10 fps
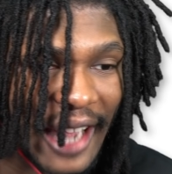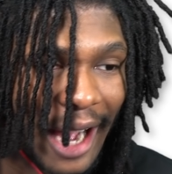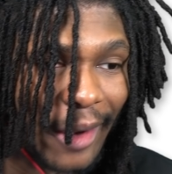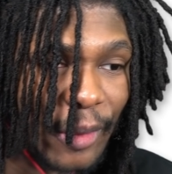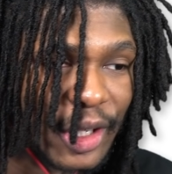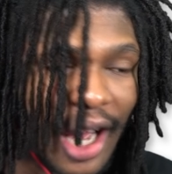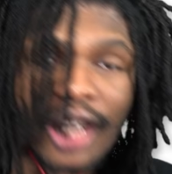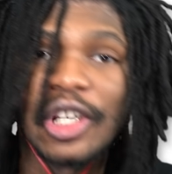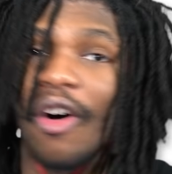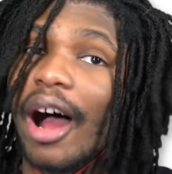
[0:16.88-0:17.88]
Now,
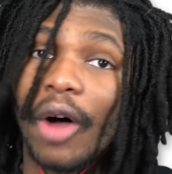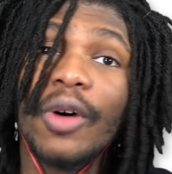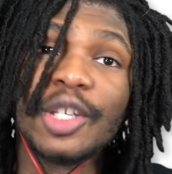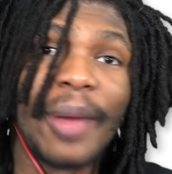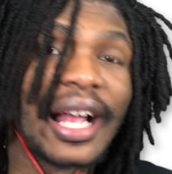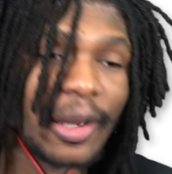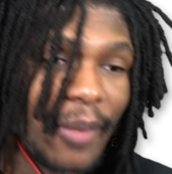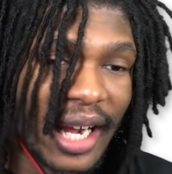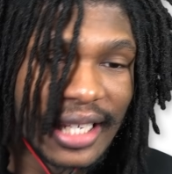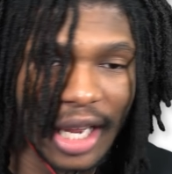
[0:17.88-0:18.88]
y'all know how it was back in
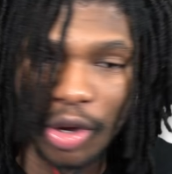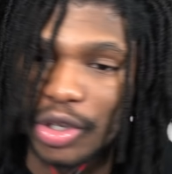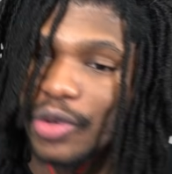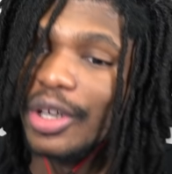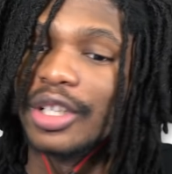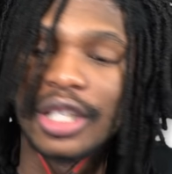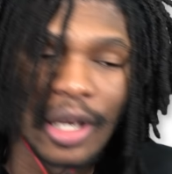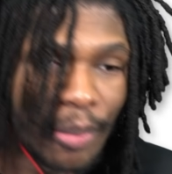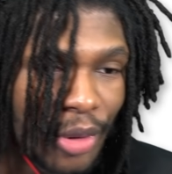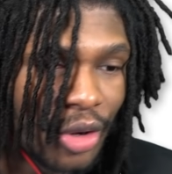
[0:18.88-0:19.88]
my day. It was real
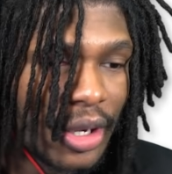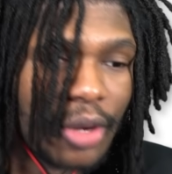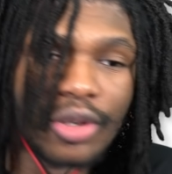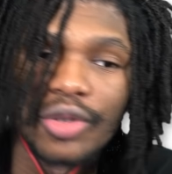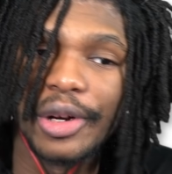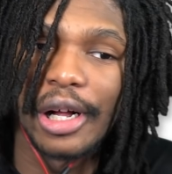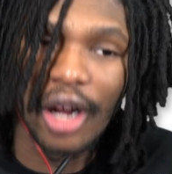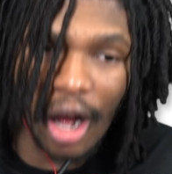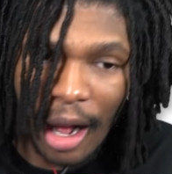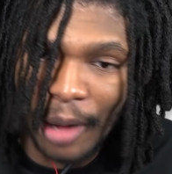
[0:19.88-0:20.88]
simple. It was real
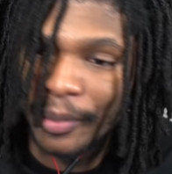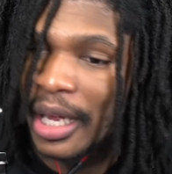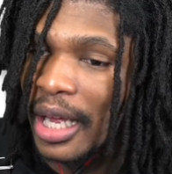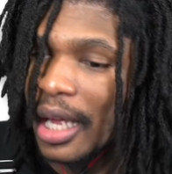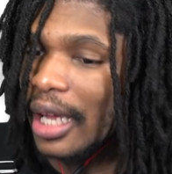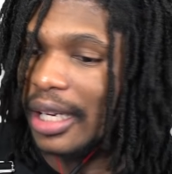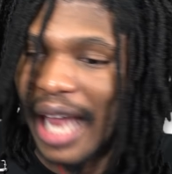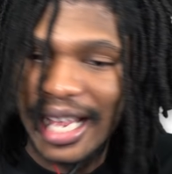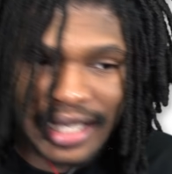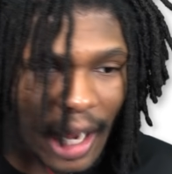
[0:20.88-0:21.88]
calm.
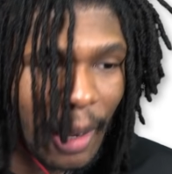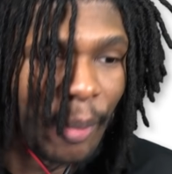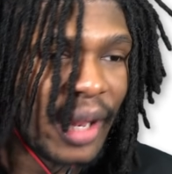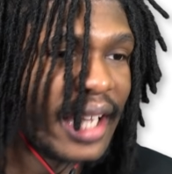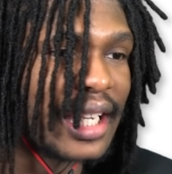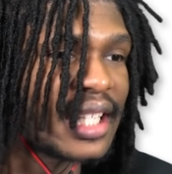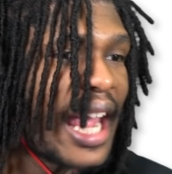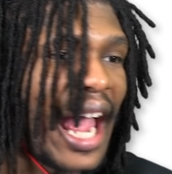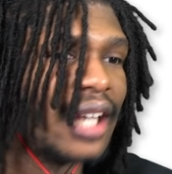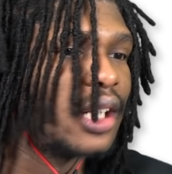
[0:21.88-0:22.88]
Last time I played this,
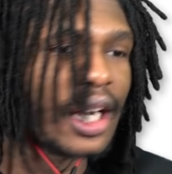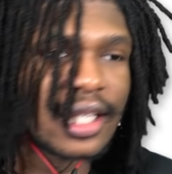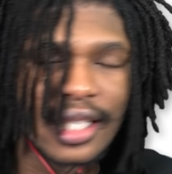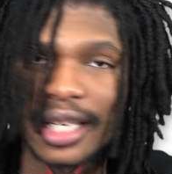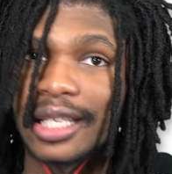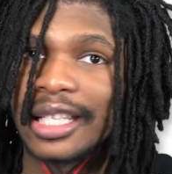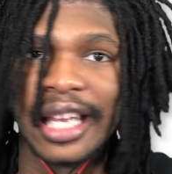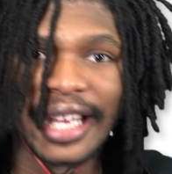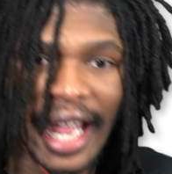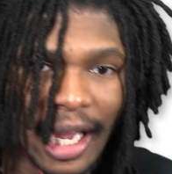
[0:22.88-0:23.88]
they had cutscenes in
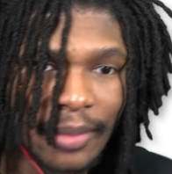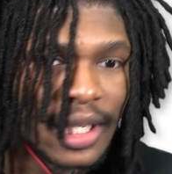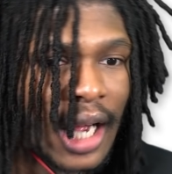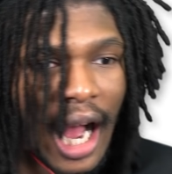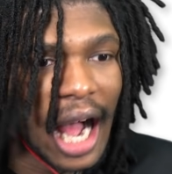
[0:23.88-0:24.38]
the games.